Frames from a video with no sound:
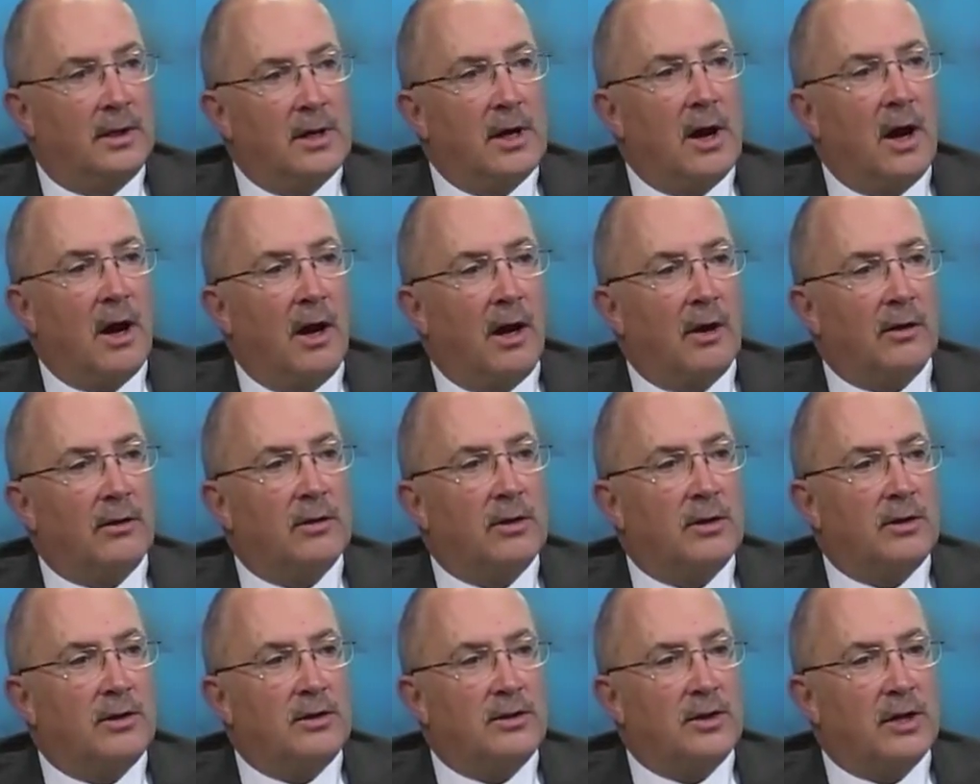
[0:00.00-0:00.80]
uh,
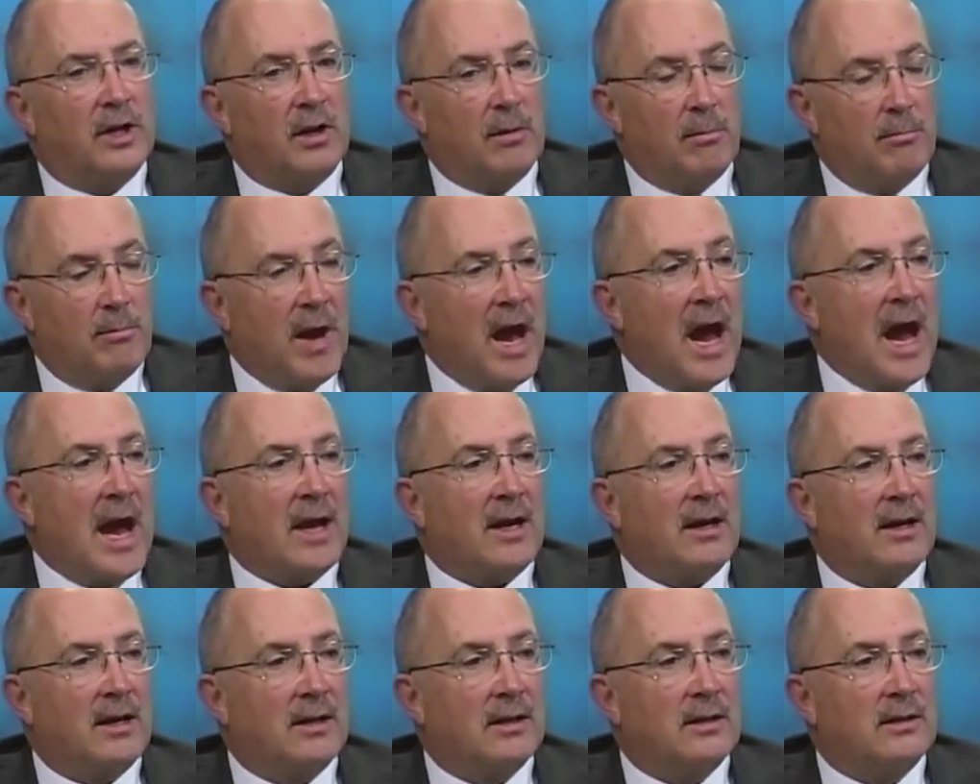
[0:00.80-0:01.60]
to get
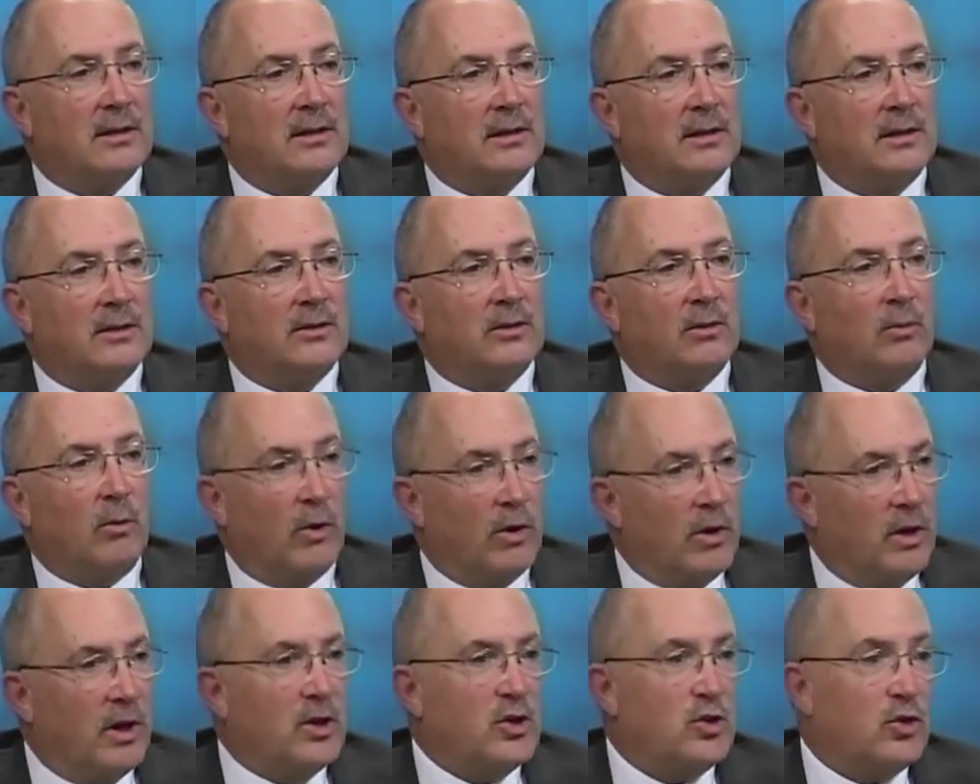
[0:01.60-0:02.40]
back to
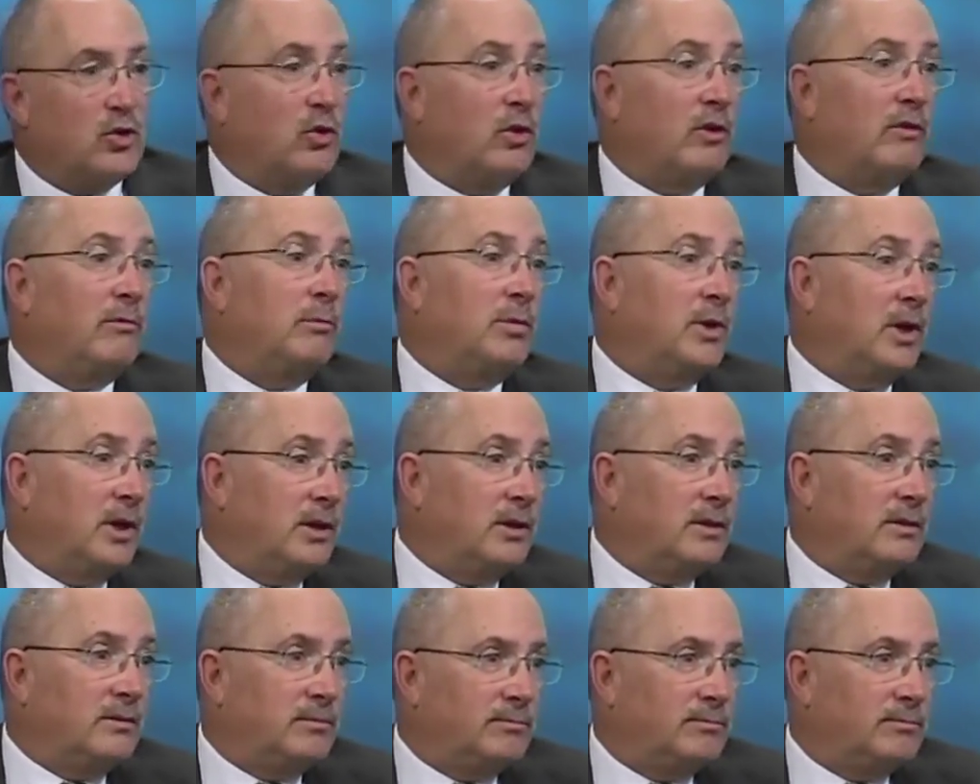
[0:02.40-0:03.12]
where they should have been.